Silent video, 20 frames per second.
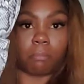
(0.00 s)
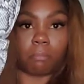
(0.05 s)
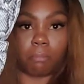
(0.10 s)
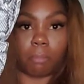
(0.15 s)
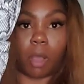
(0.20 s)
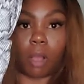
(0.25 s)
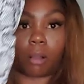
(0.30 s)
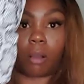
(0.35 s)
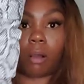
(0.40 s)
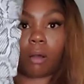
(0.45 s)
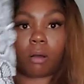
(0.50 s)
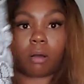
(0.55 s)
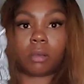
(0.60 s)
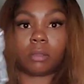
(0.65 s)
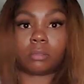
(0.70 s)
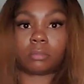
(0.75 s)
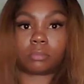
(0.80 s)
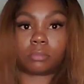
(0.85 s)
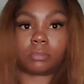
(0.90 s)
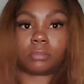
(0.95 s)
my god.
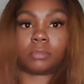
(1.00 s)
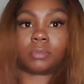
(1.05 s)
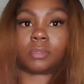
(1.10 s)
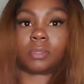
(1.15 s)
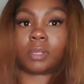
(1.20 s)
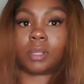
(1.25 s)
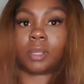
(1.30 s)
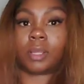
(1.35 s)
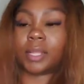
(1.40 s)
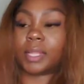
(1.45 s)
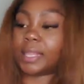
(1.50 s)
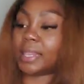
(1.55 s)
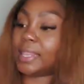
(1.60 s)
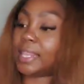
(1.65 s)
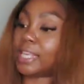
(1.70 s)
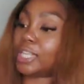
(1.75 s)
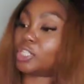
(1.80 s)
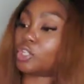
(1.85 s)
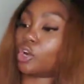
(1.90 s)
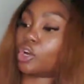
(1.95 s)

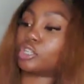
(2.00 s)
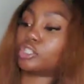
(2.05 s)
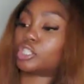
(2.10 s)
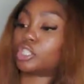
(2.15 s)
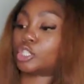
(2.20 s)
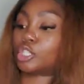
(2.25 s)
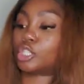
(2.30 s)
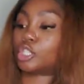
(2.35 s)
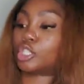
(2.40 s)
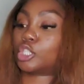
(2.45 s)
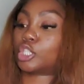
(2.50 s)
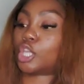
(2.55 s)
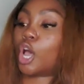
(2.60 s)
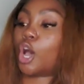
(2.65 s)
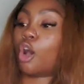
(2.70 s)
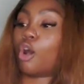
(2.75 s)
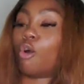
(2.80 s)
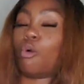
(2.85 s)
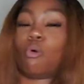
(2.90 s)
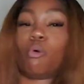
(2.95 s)
These are
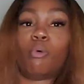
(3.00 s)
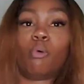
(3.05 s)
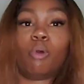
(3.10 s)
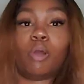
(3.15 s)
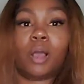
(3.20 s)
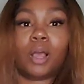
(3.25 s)
so...